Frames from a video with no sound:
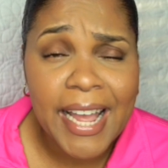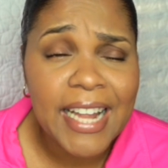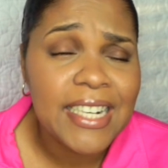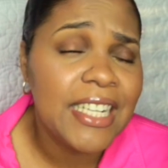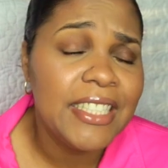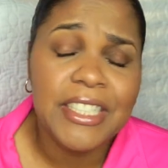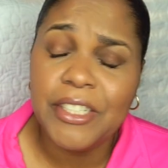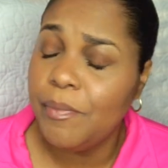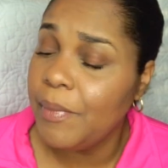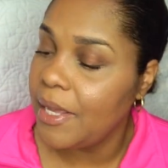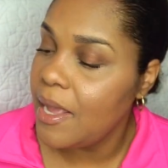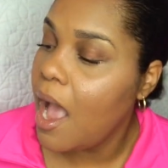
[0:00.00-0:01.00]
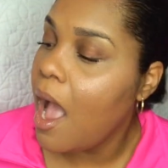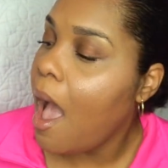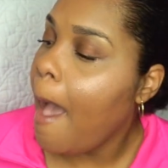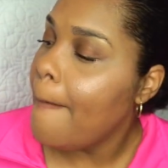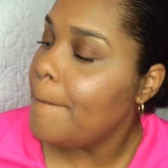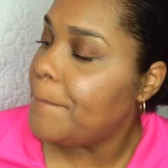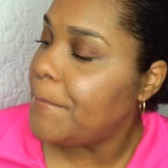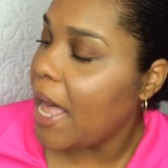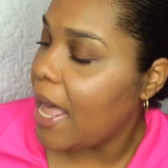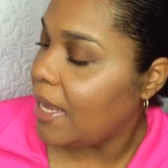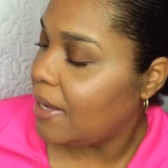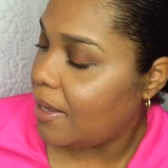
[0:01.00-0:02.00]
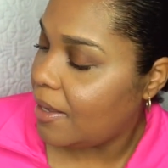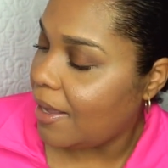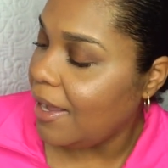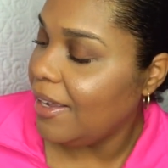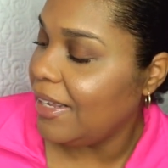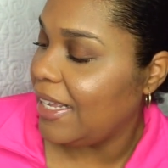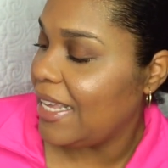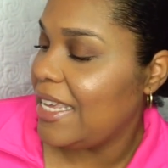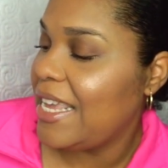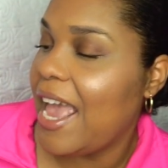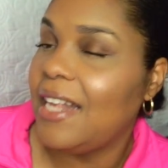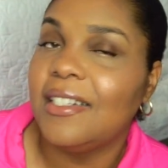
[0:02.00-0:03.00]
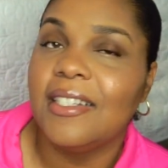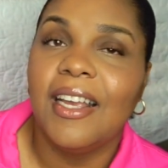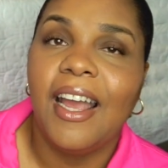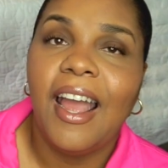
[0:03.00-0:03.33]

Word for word: it had nothing to do with me. But yes.